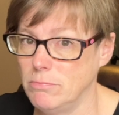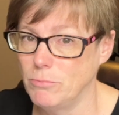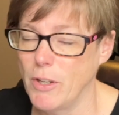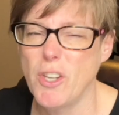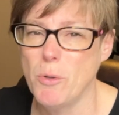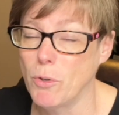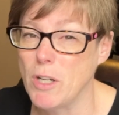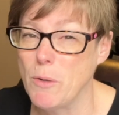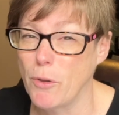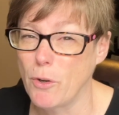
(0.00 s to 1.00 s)
Whether you
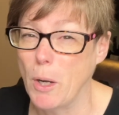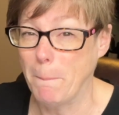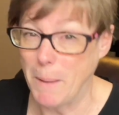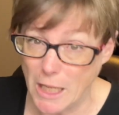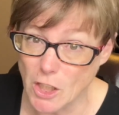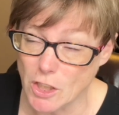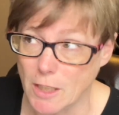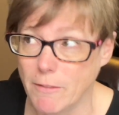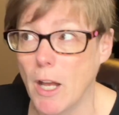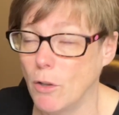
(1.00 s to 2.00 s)
agree with her opinion
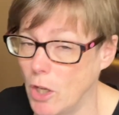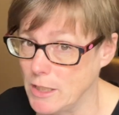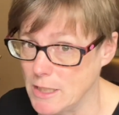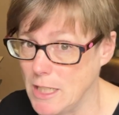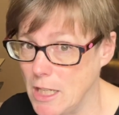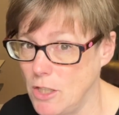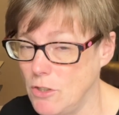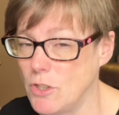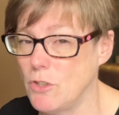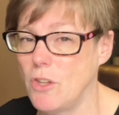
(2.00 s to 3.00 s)
of how long it's taking you
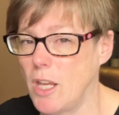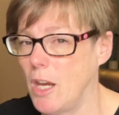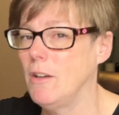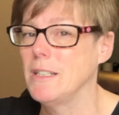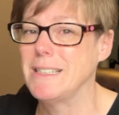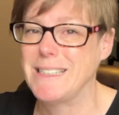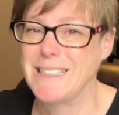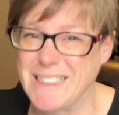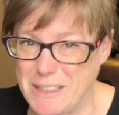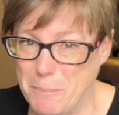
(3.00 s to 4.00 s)
to do the care
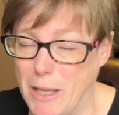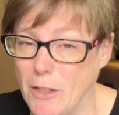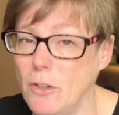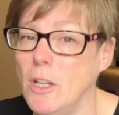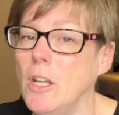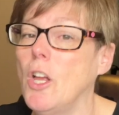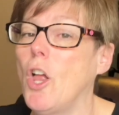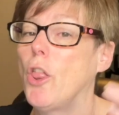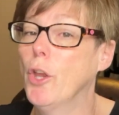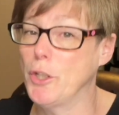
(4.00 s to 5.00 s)
doesn't matter. The